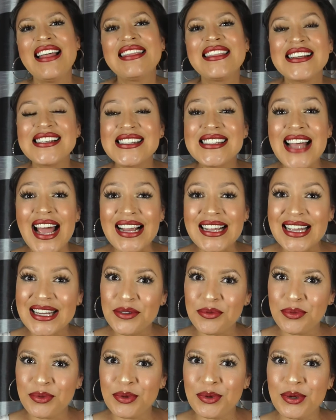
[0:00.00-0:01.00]
The
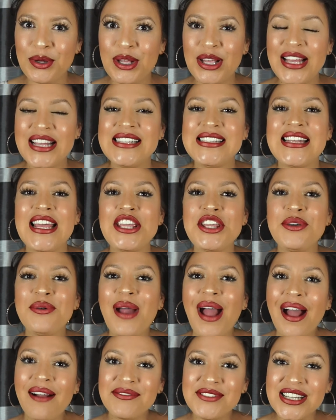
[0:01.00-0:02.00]
second rule is that you
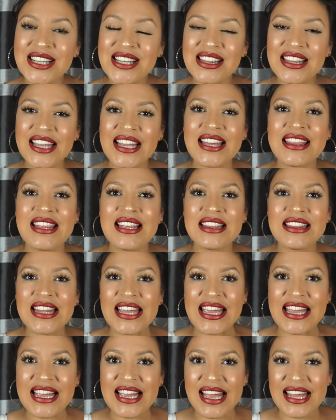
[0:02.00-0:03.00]
have to click the
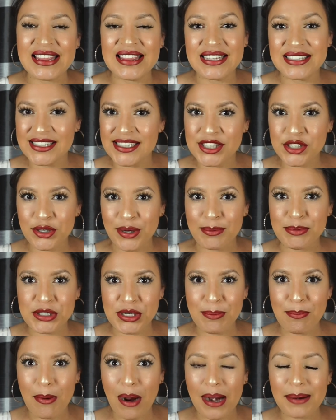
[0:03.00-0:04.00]
link in the
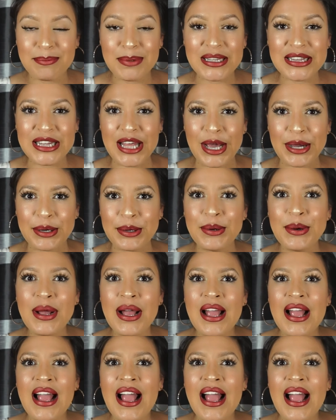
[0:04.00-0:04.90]
description bar below